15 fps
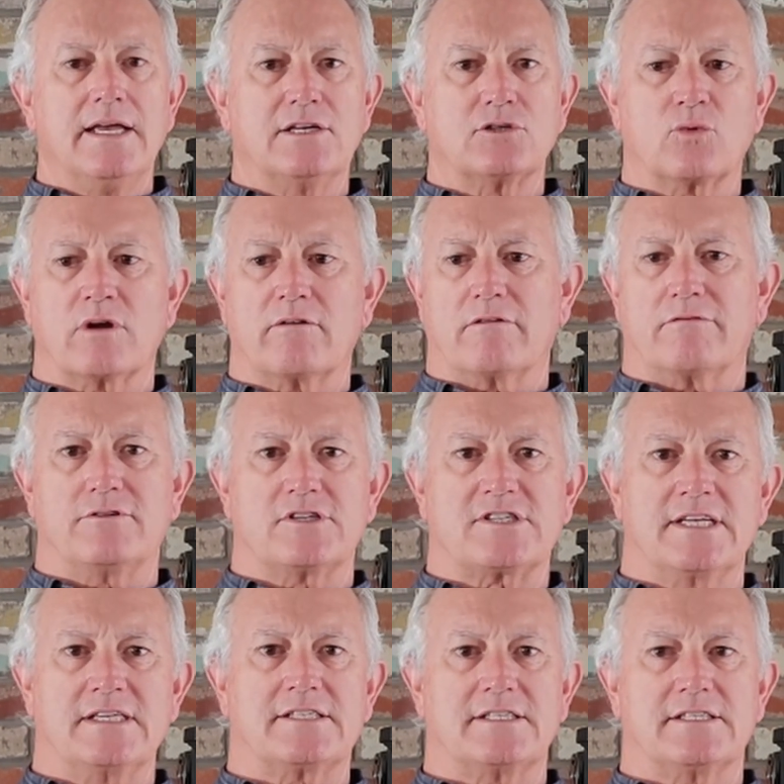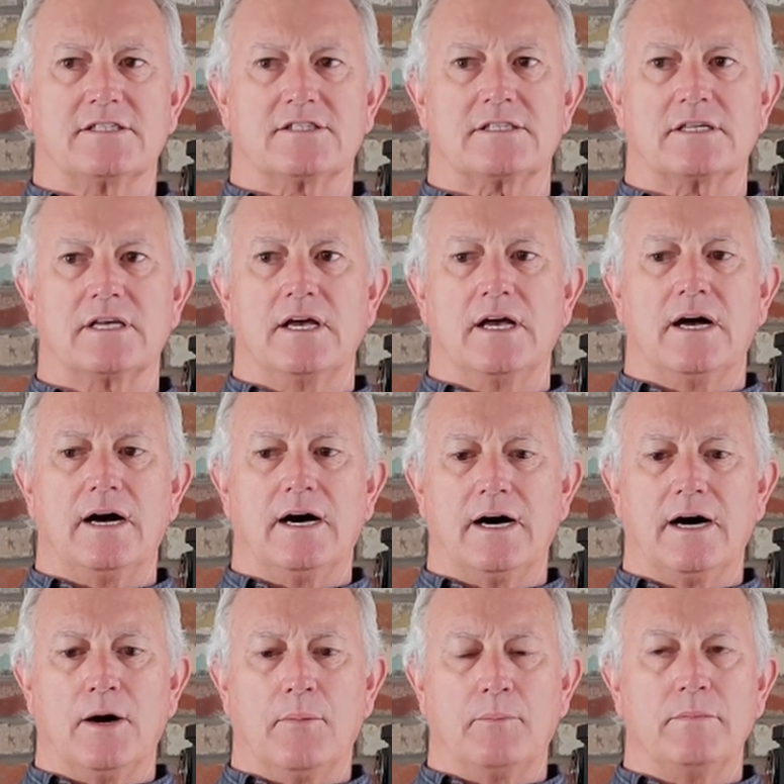Is one of our first things is
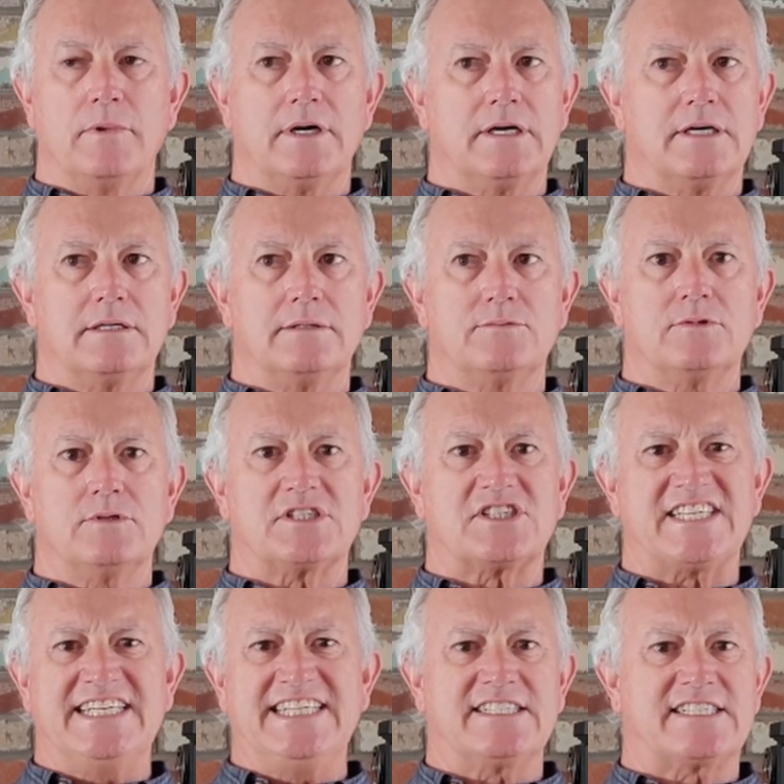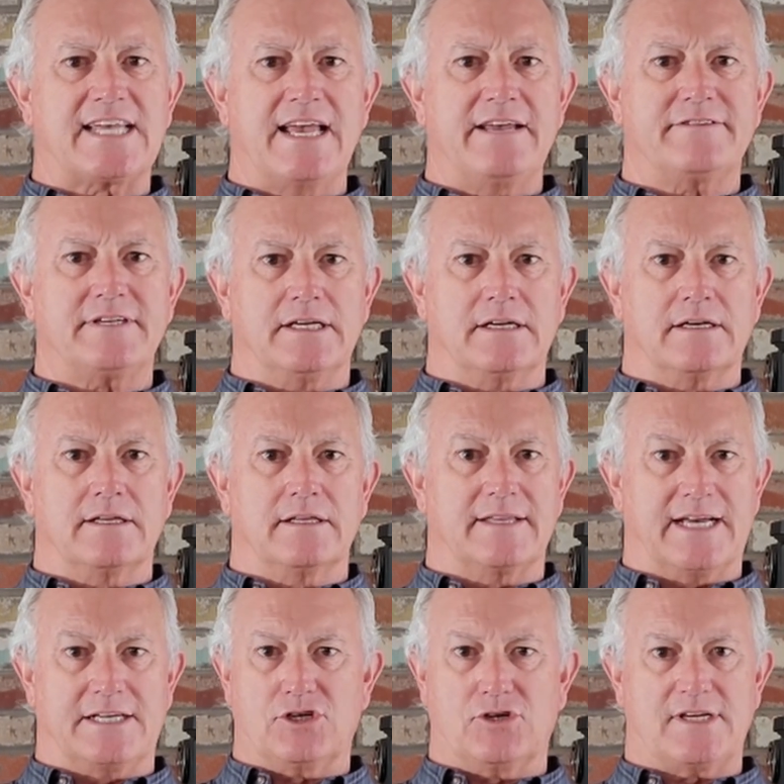scene safety.
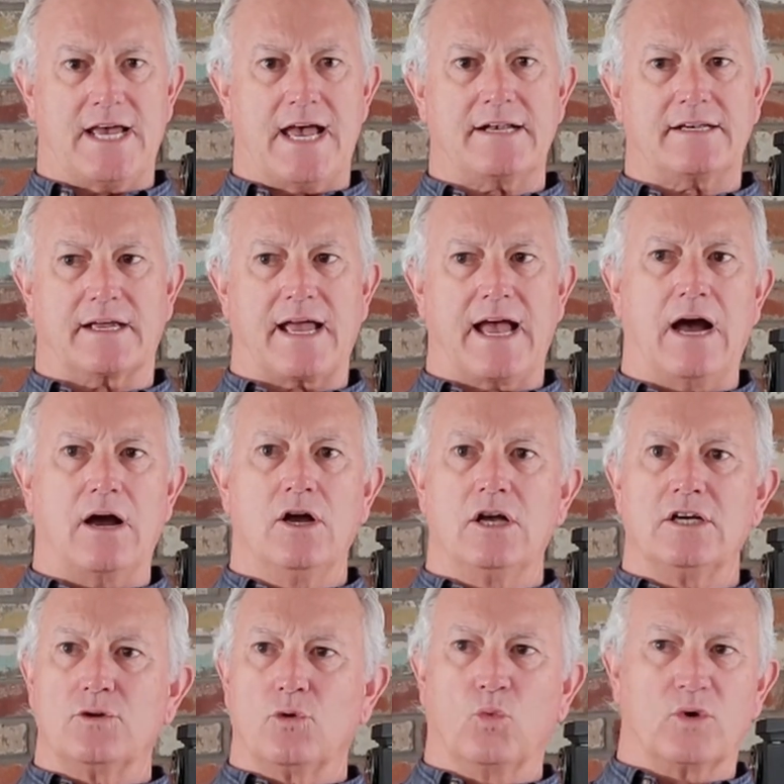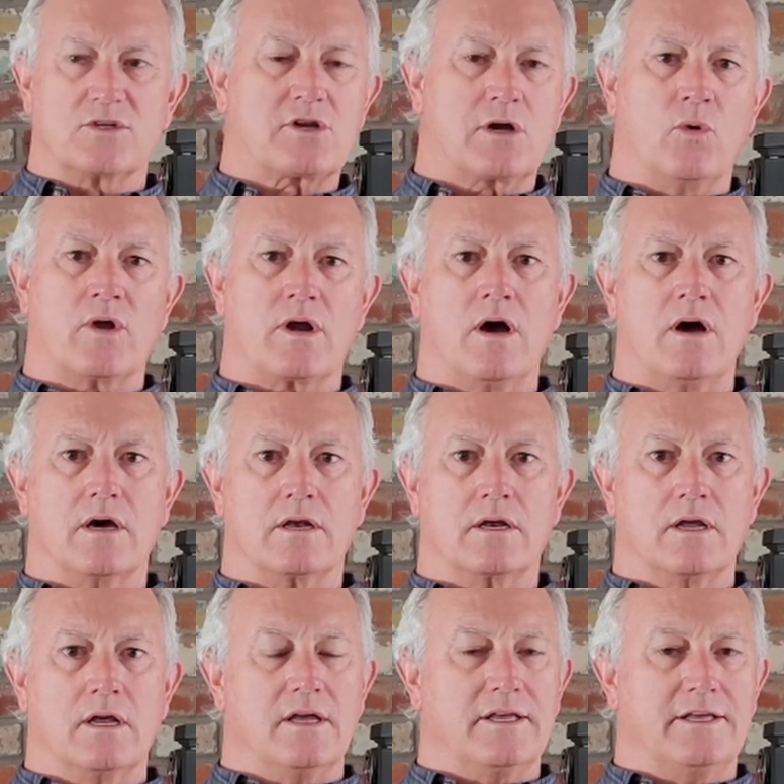That's your tactic. What's going on?
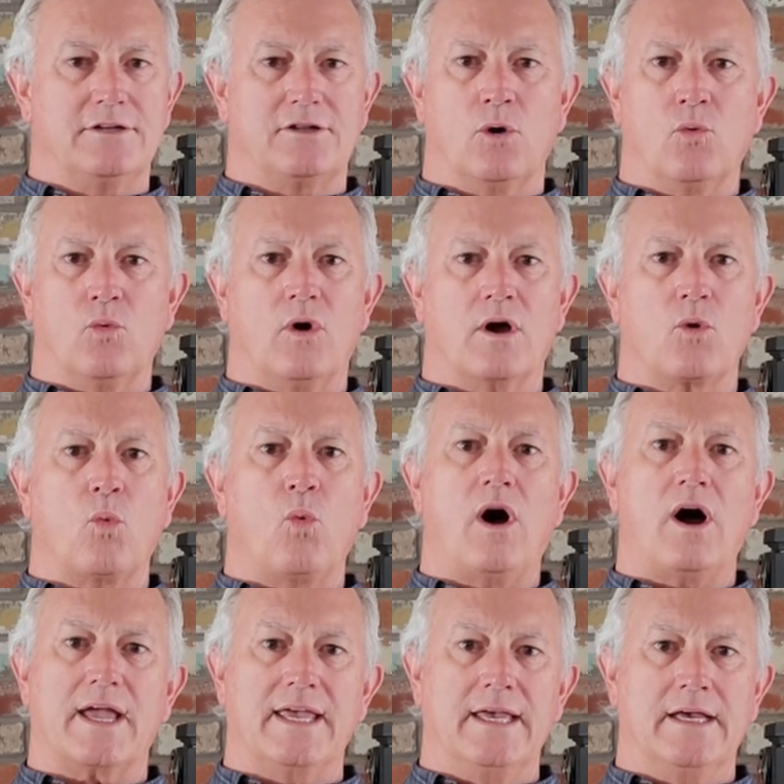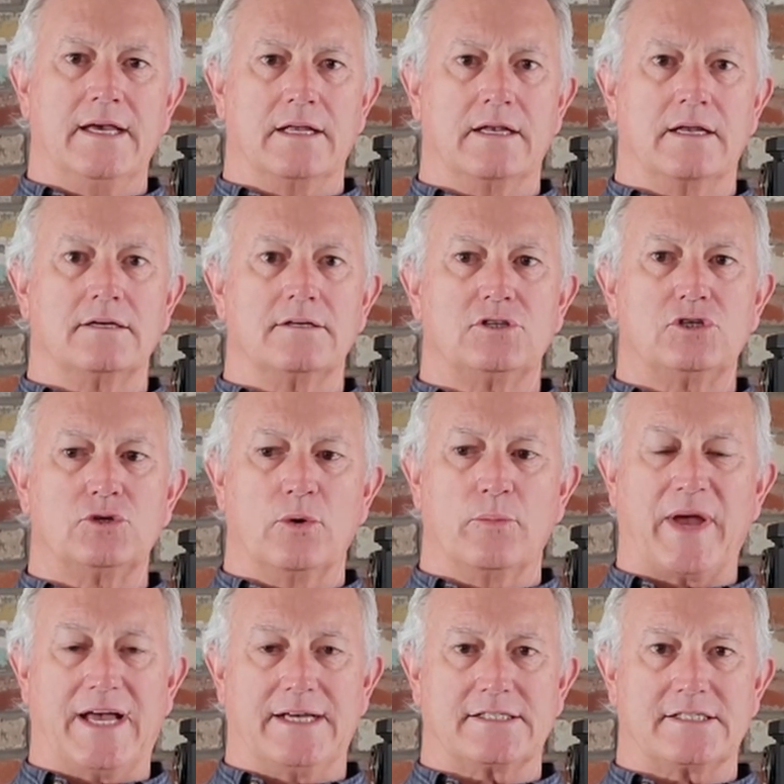You don't want to walk in to
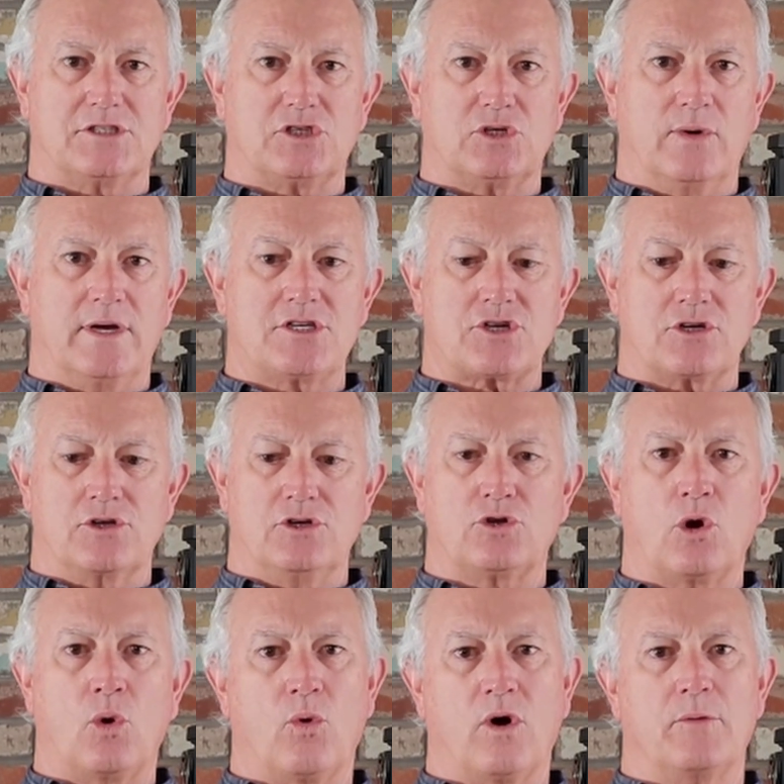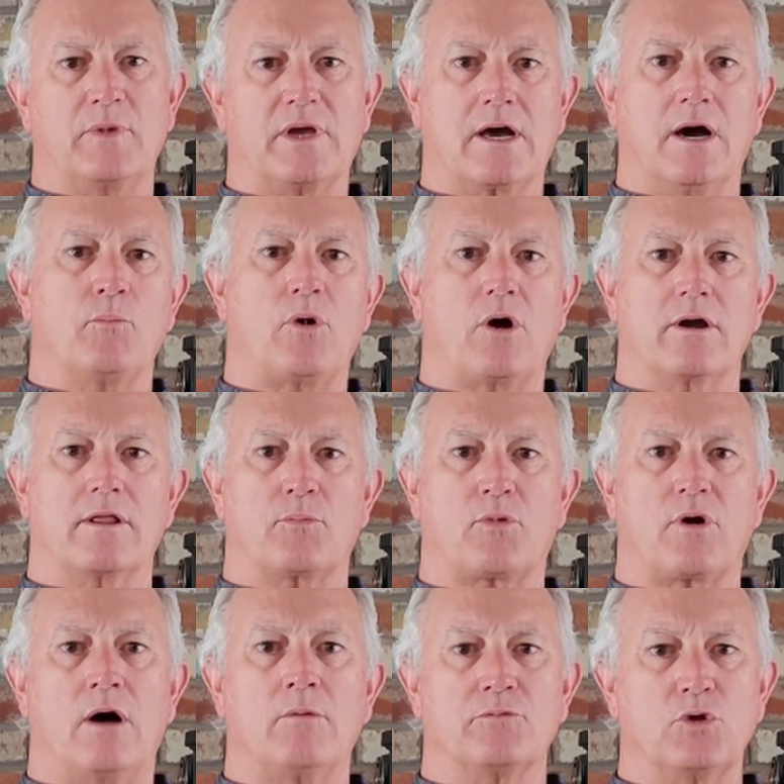a bad situation. You don't want to become part of the
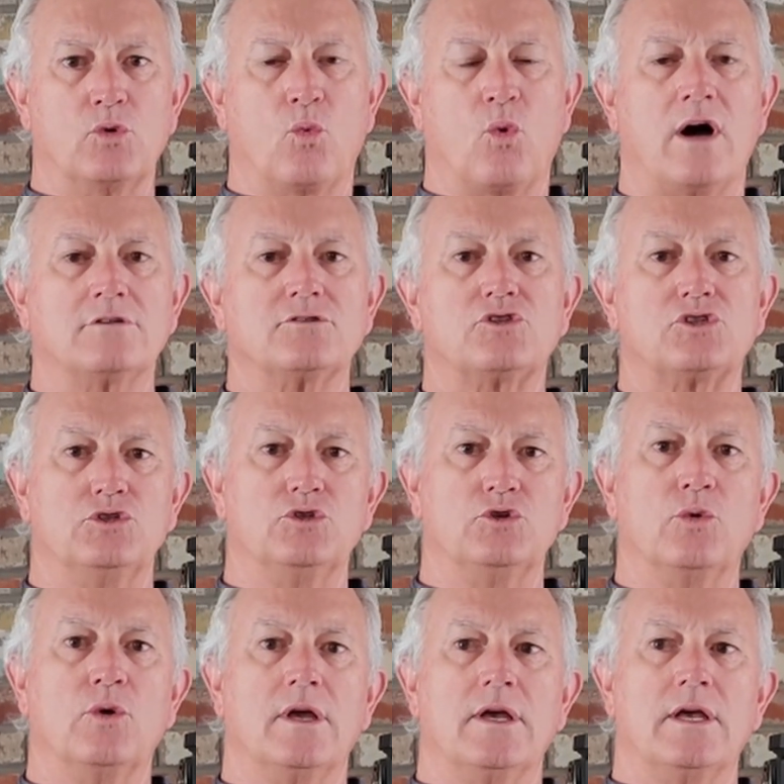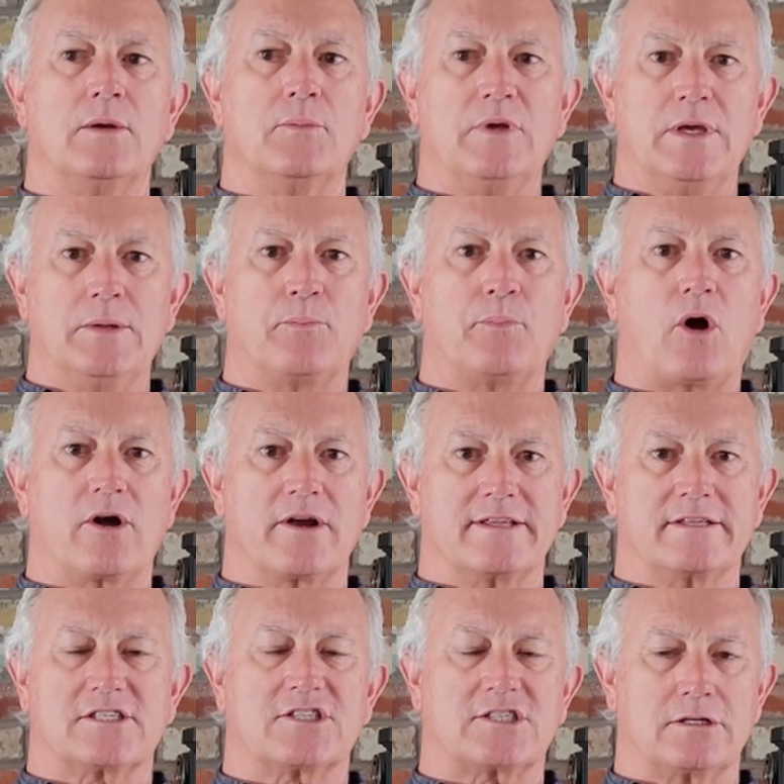problem. You want to be part of
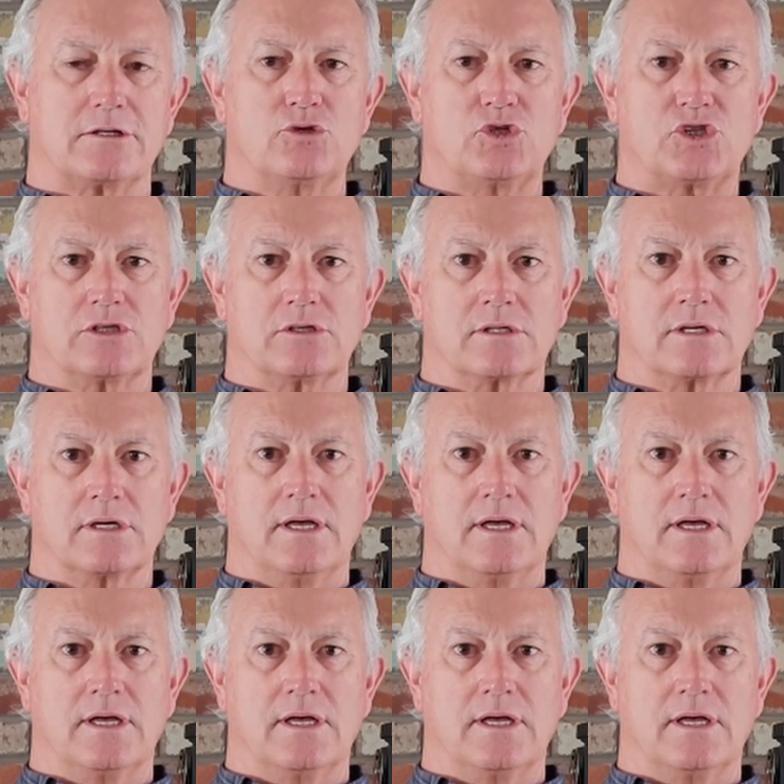the solution.